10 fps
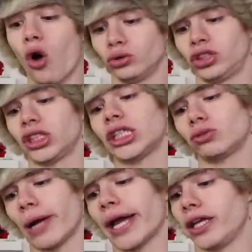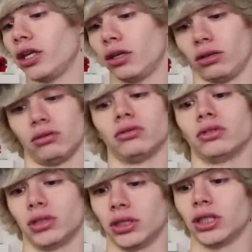Oh, see, this right here.
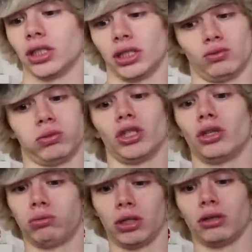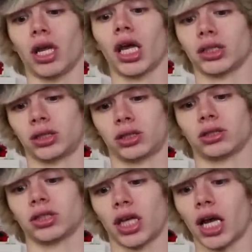It's real, real nice.
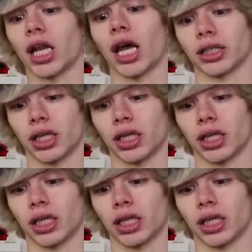I like